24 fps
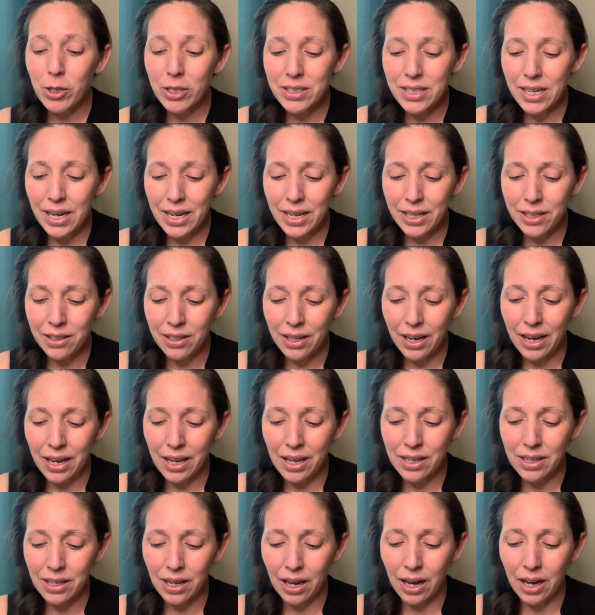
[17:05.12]
a good day,
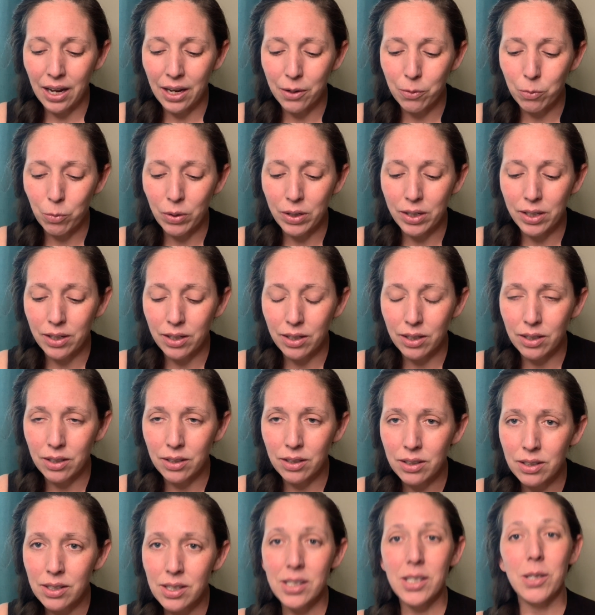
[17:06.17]
and I
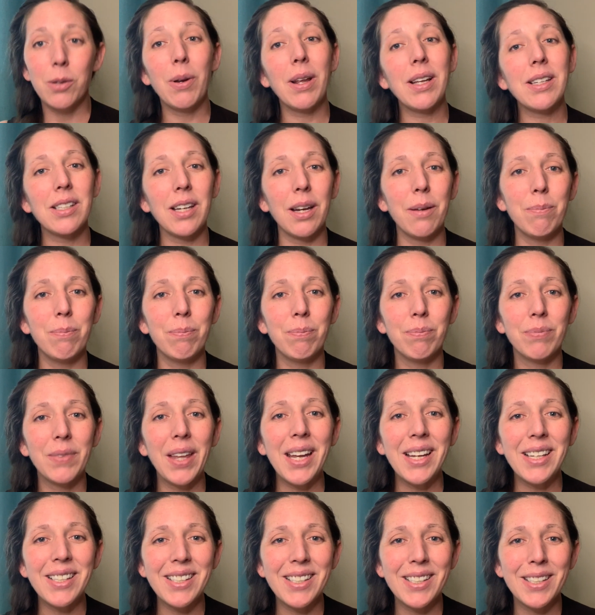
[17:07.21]
will see you next time.
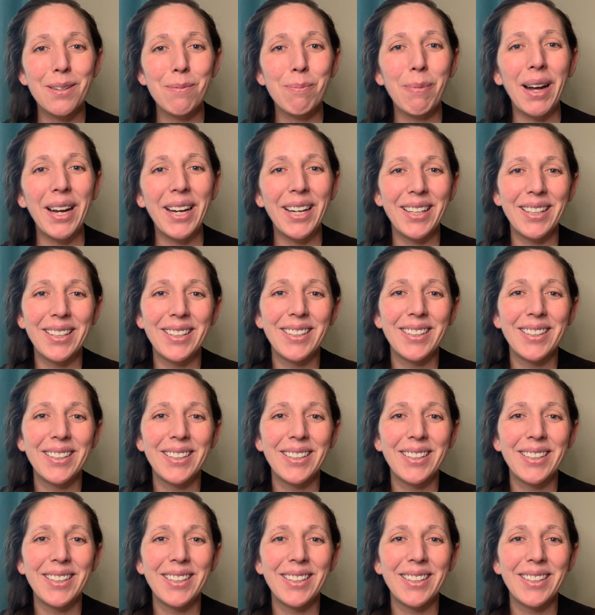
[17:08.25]
Thanks. Bye.